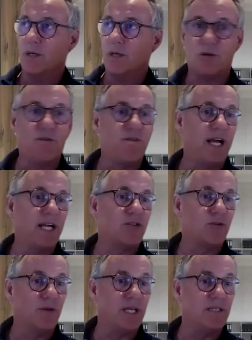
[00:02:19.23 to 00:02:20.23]
two factor
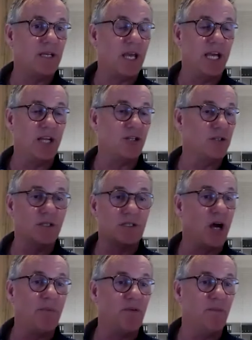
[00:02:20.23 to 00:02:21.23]
authentication, the
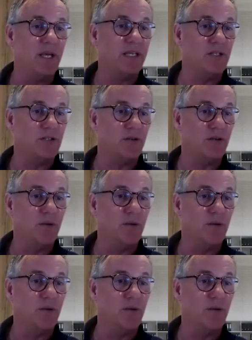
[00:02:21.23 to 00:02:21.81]
type of message that